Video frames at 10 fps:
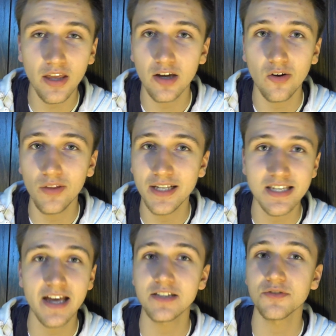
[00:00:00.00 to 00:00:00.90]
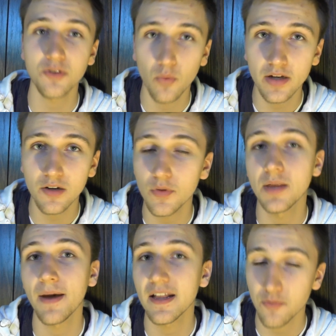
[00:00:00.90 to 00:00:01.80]
they could only attack during the winter when
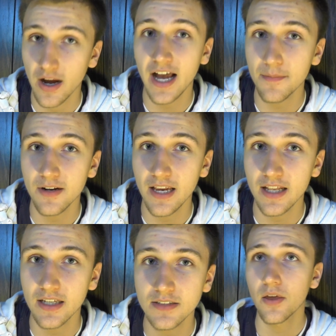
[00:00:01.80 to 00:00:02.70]
the bats were hibernating.